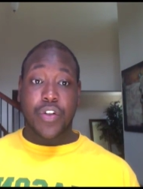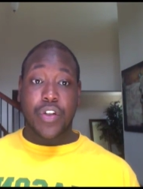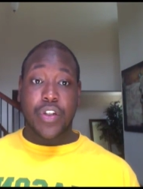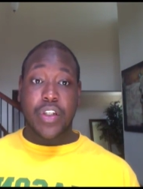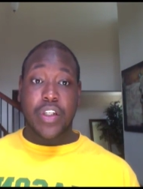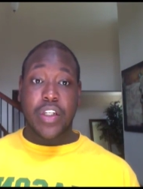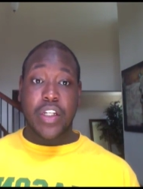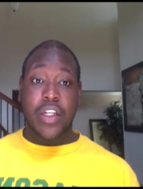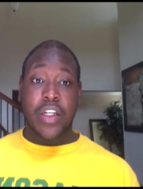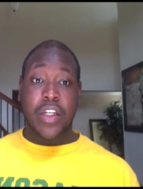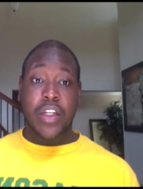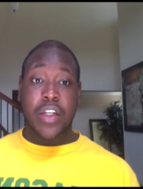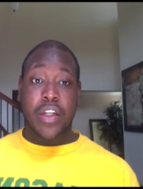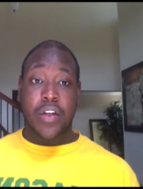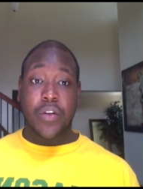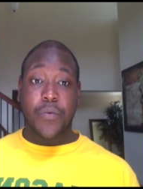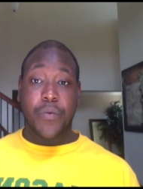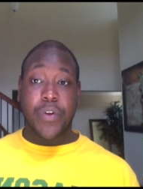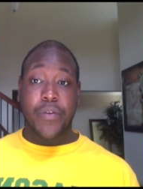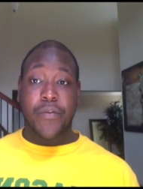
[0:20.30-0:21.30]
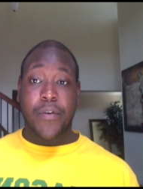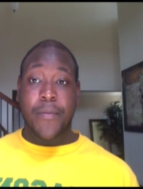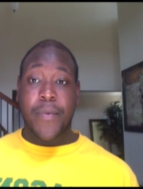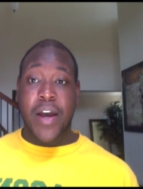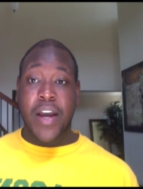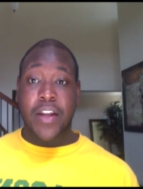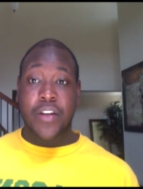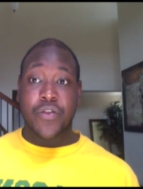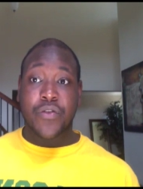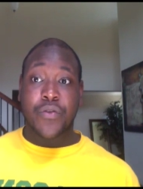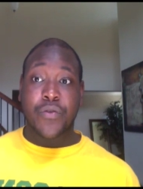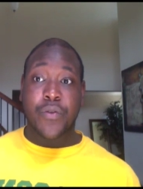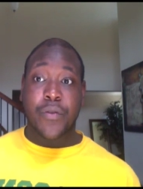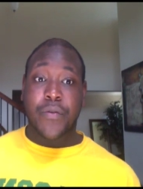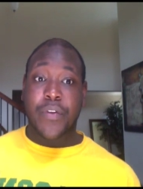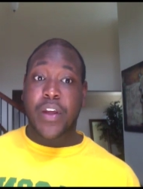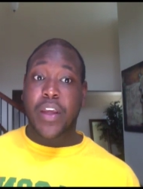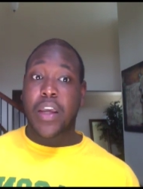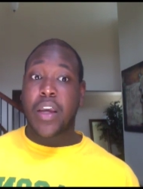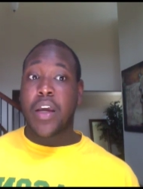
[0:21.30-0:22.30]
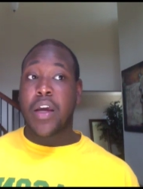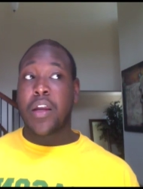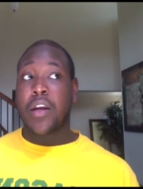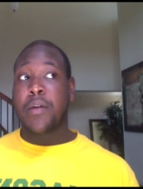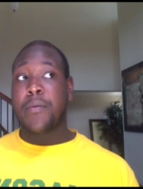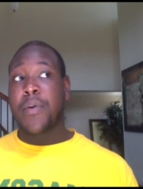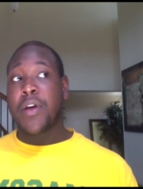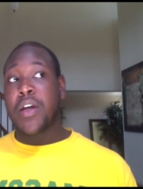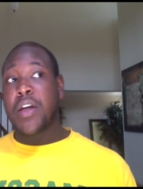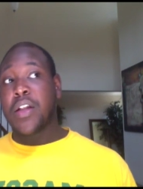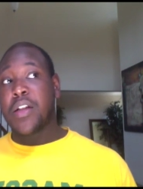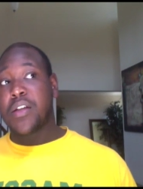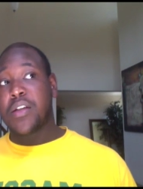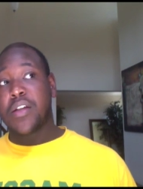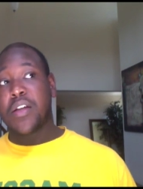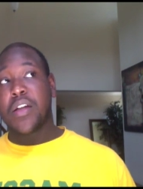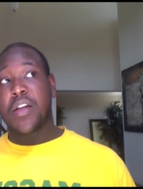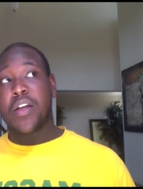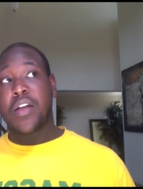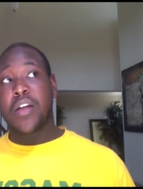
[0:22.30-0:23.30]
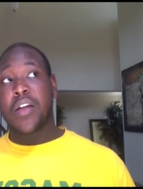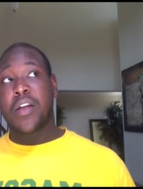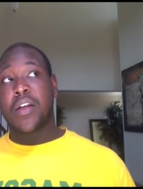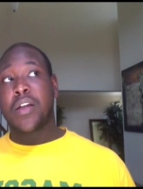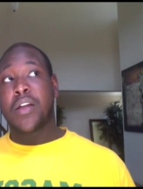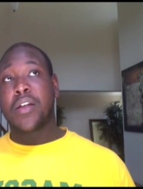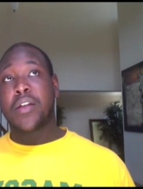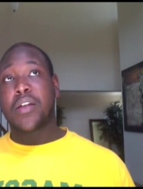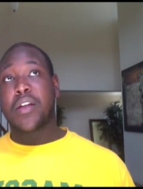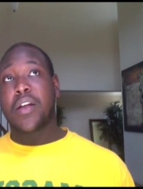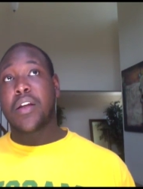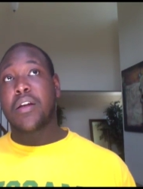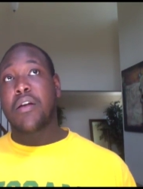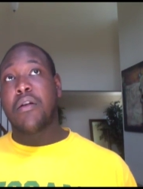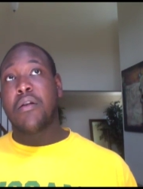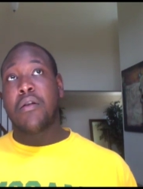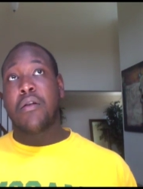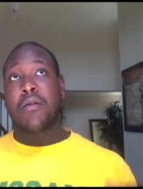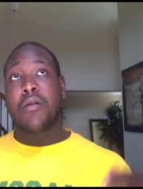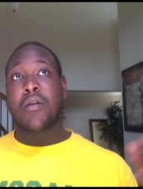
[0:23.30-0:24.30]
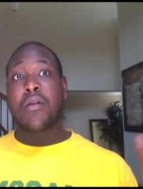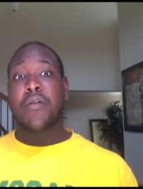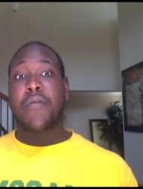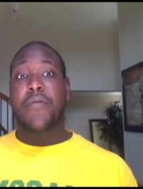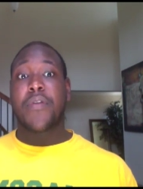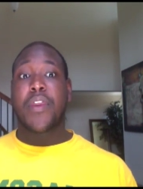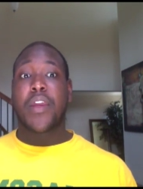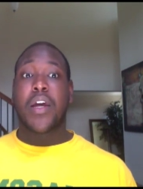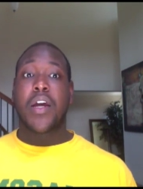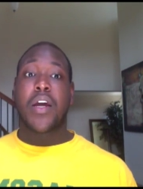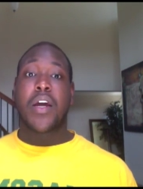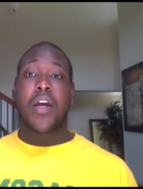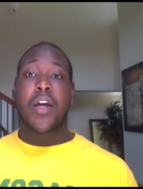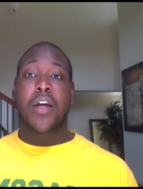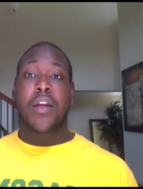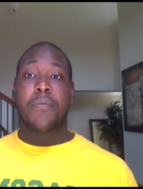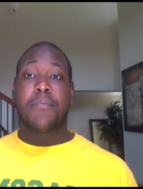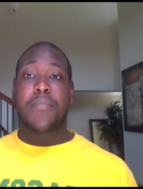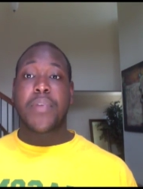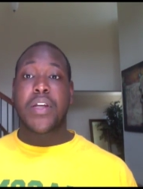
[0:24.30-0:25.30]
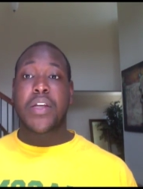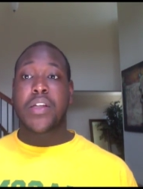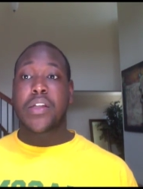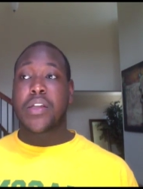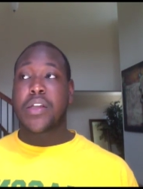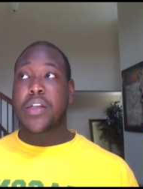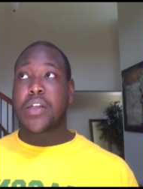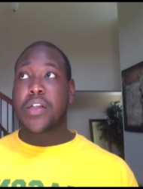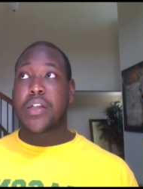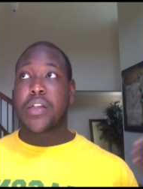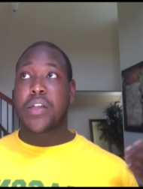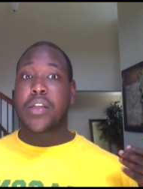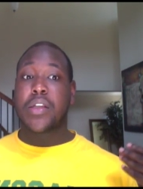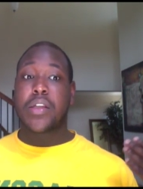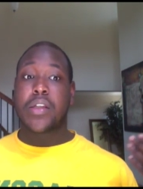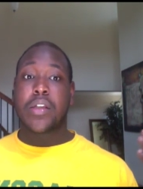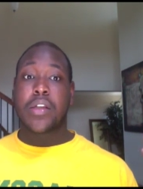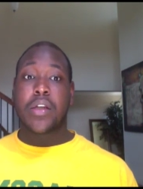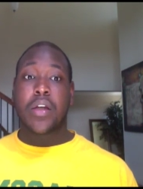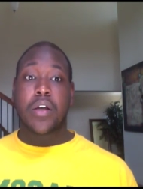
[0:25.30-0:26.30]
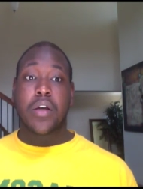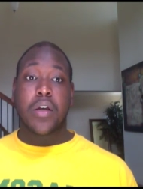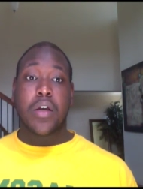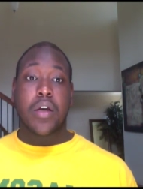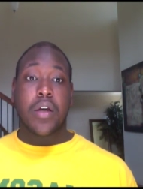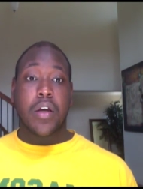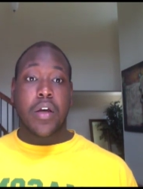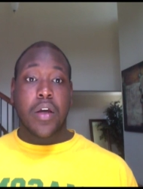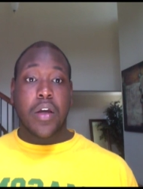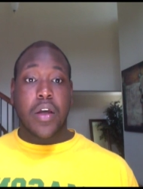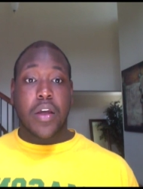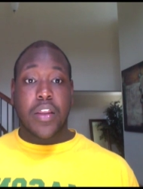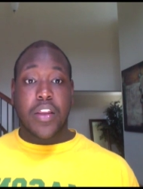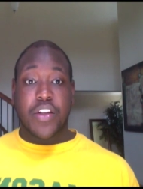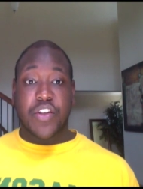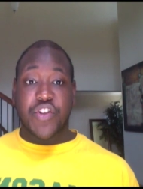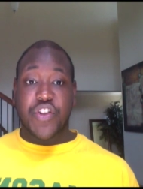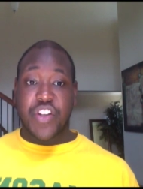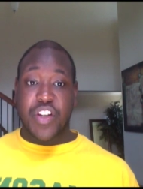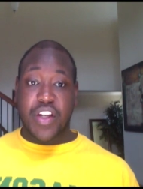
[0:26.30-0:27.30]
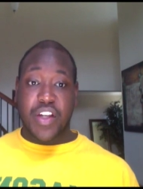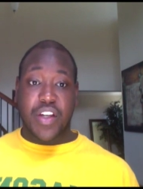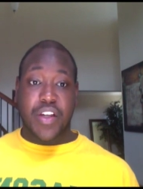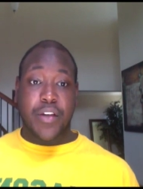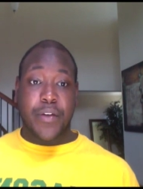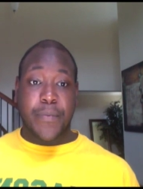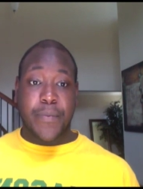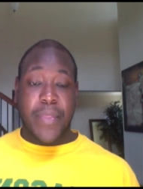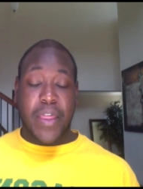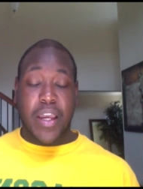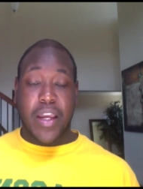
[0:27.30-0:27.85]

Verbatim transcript: Need we remind you of the Kanima incident and all of that business in the gym?